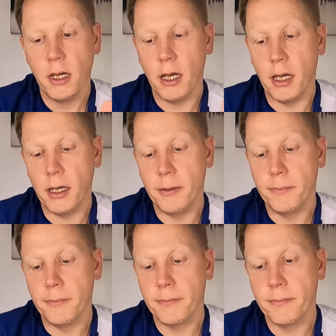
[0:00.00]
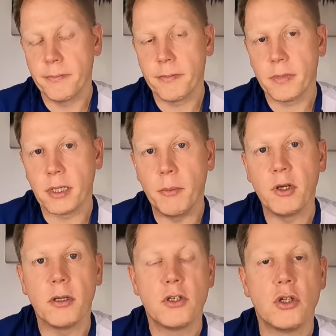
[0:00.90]
Coming
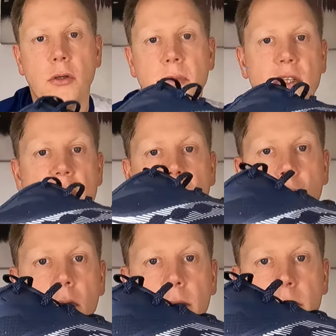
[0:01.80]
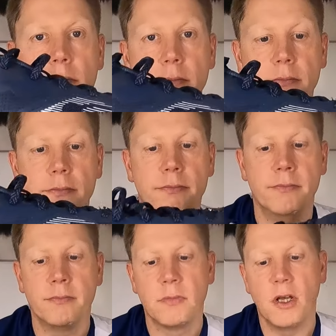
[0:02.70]
on to the midsole,
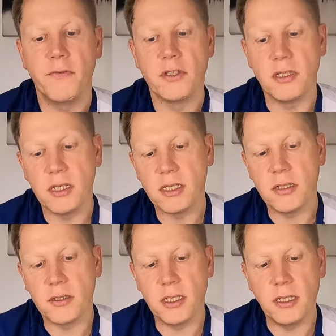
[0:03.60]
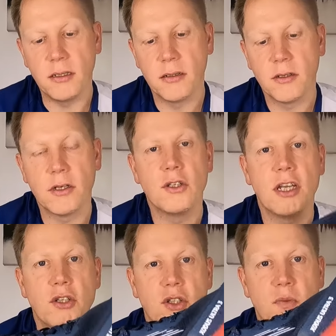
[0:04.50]
obviously this is the
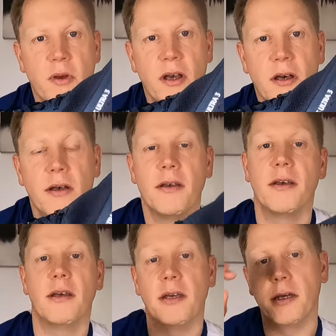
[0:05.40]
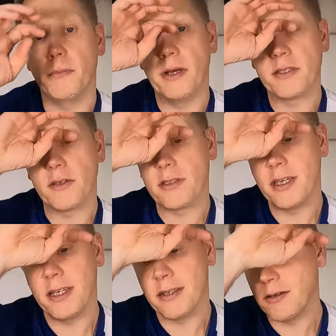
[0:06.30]
contentious part. As I
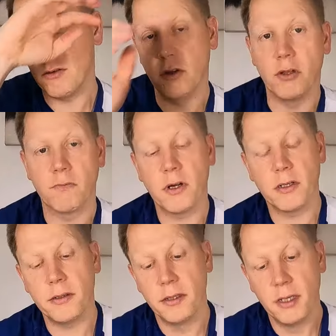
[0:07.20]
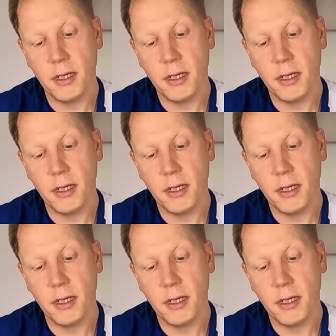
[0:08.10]
said on the run,